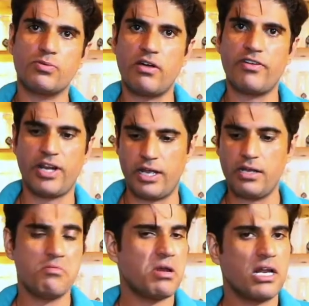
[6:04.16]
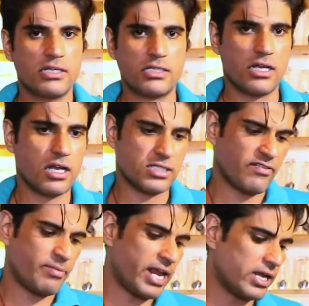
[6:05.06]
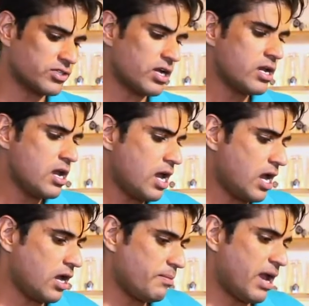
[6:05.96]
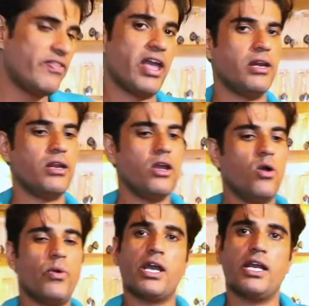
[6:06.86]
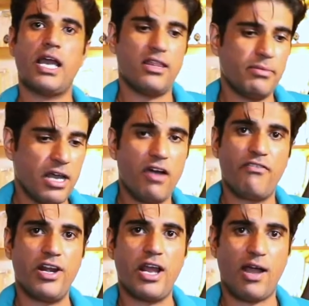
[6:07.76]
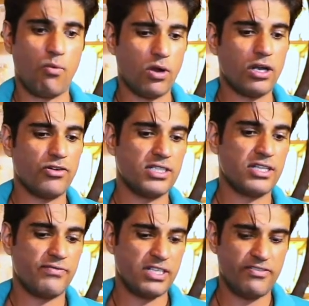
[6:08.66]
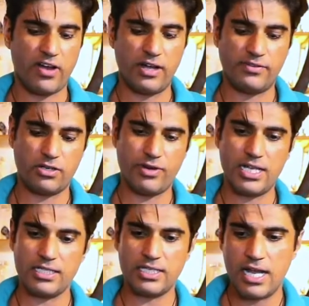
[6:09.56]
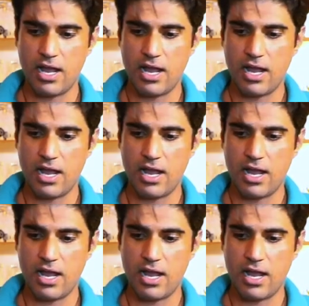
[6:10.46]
12 in here. Doesn't hurt to have a bit extra. And then we're going to get them in the oven at 175 degrees